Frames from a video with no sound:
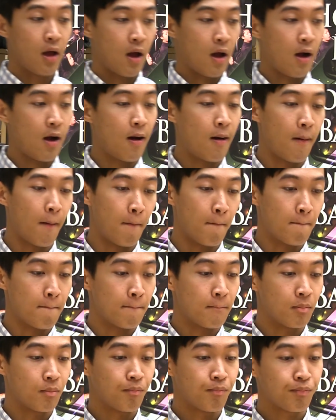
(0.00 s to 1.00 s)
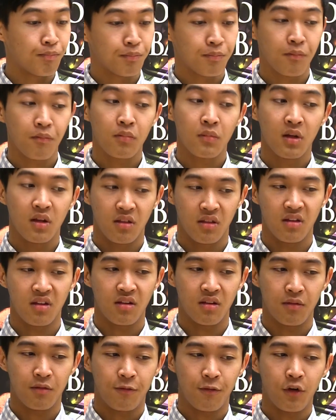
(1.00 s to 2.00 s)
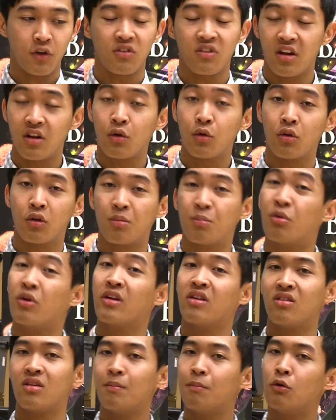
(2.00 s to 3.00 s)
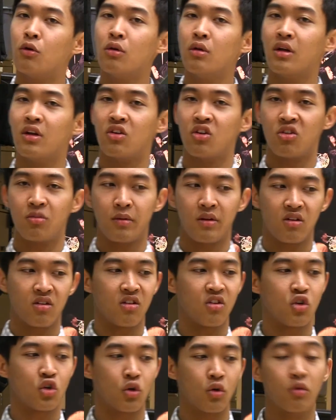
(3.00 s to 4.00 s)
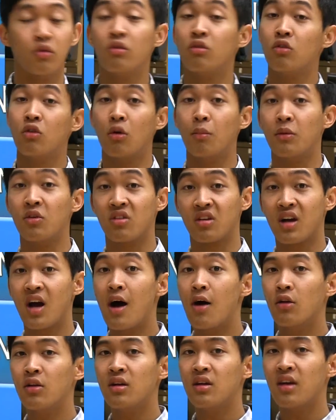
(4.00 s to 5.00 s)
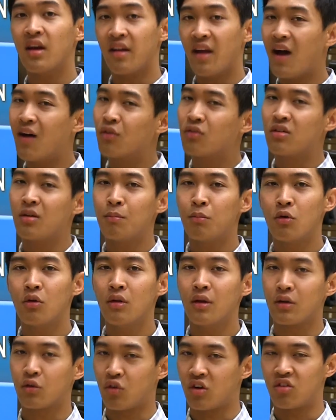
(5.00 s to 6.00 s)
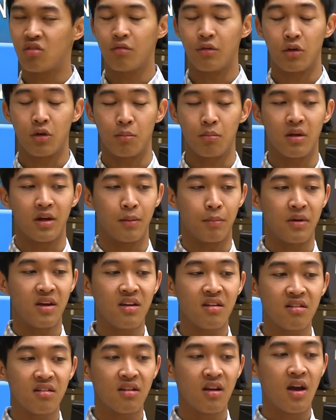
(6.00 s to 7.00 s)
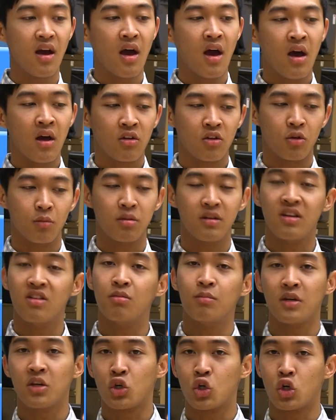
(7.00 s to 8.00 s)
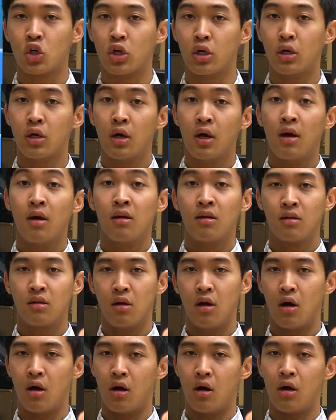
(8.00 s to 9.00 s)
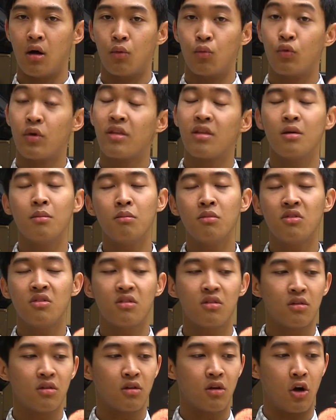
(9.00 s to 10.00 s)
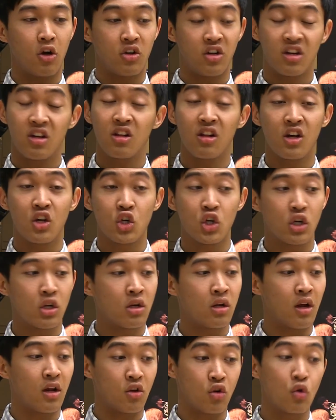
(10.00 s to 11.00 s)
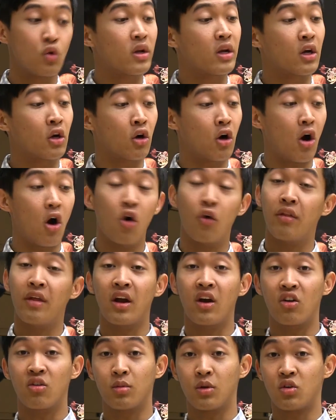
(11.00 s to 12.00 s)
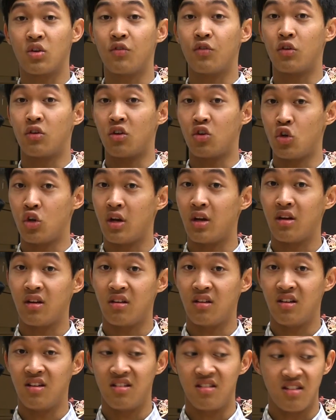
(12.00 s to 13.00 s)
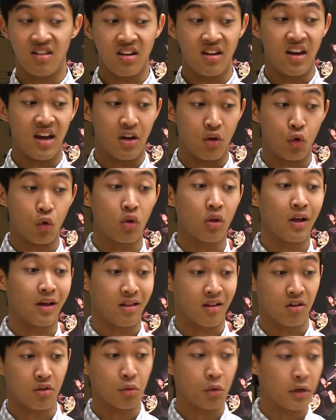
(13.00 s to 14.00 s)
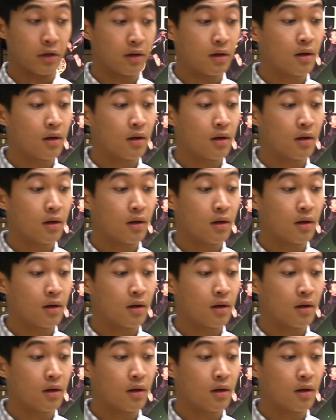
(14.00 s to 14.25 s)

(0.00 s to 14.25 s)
The first etude is pretty simple. It just basically shows your musicality and how simple and gracefully you can play a piece. So please make sure rhythms, articulation, and tuning are all there, especially for such an easy etude like this one.